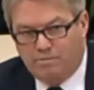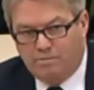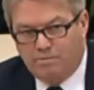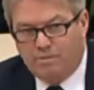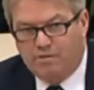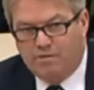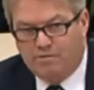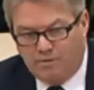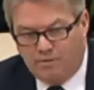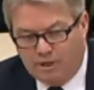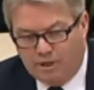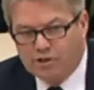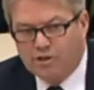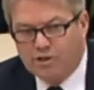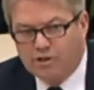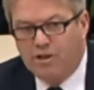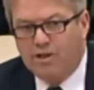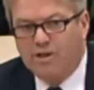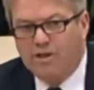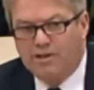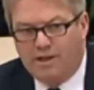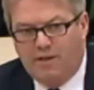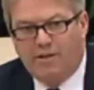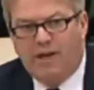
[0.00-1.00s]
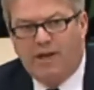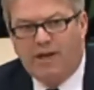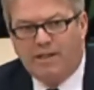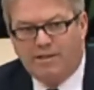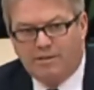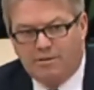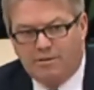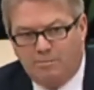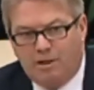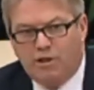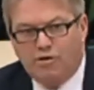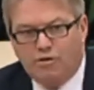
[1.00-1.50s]
be vigilant on that to
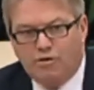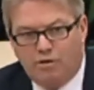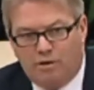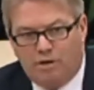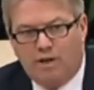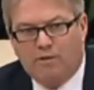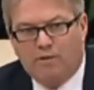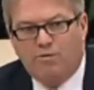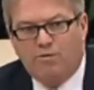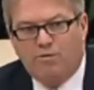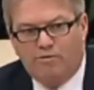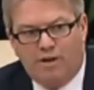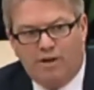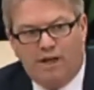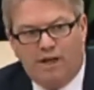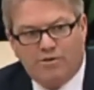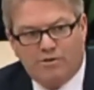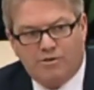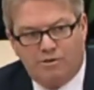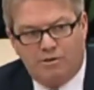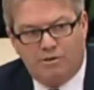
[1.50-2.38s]
make sure Equifax